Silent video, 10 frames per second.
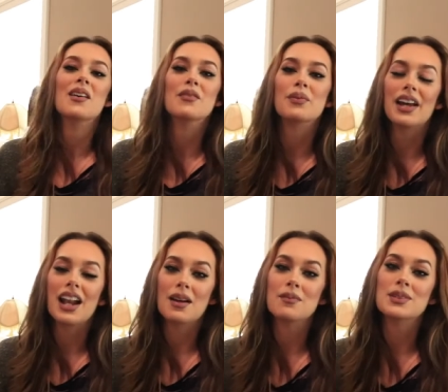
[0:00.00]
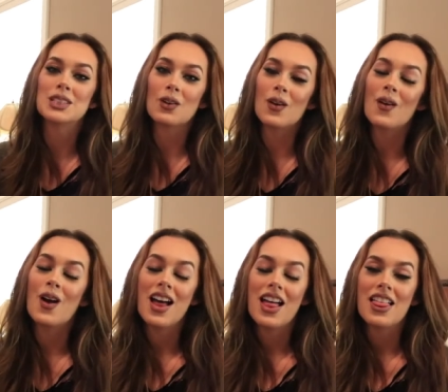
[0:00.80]
But I'm so
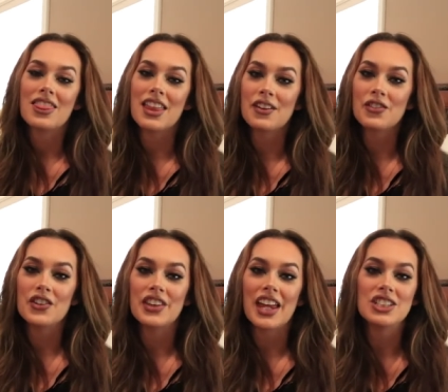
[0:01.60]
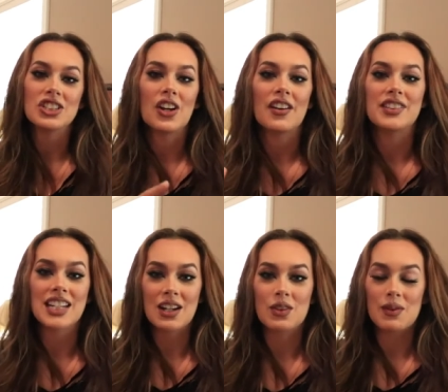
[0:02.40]
thankful that you have
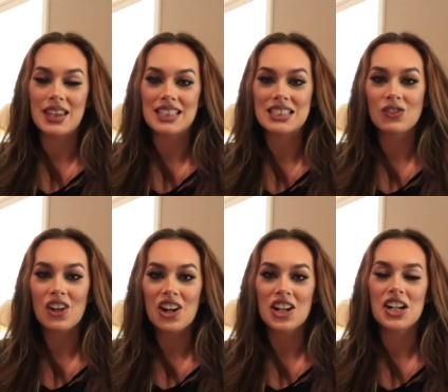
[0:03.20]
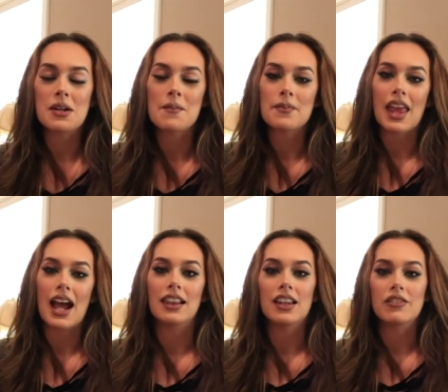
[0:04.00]
stayed with me this far.
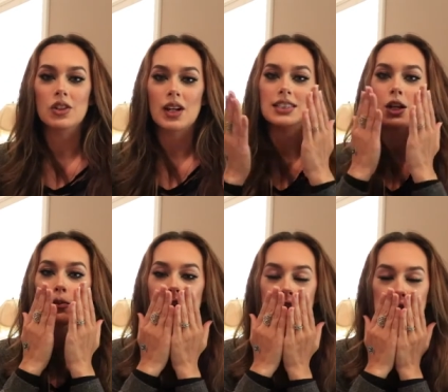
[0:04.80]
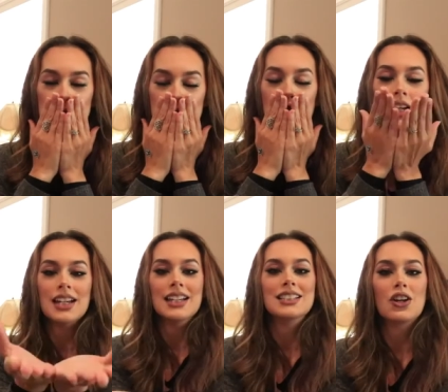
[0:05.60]
I love you guys so much.
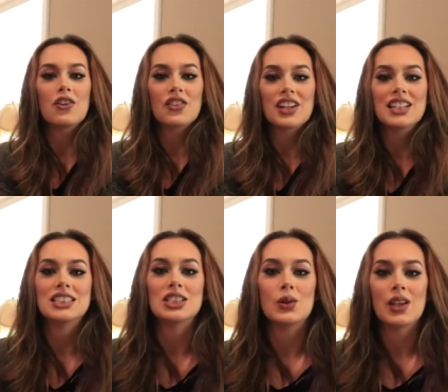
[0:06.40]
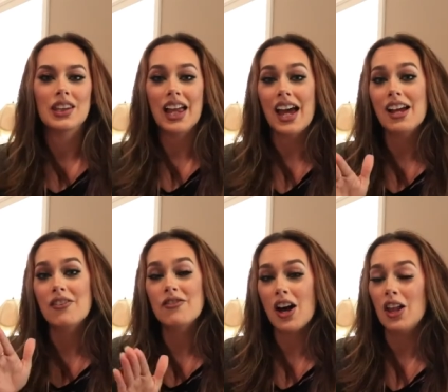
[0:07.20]
Don't forget to like,
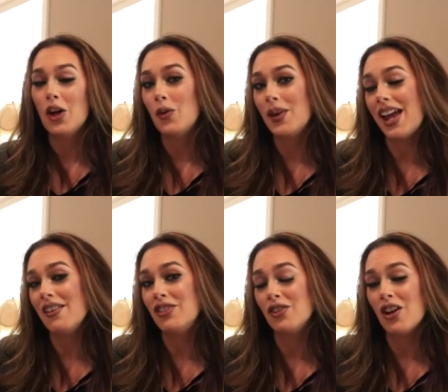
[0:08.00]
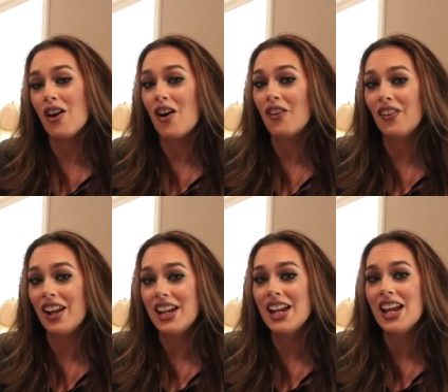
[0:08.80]
follow me if you're not
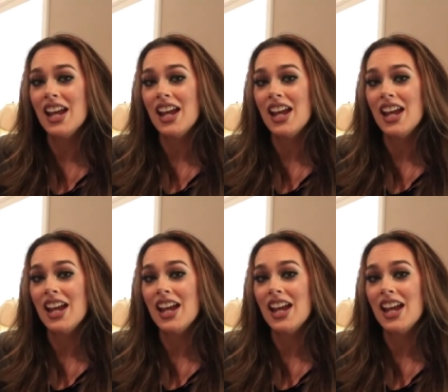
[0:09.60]
already.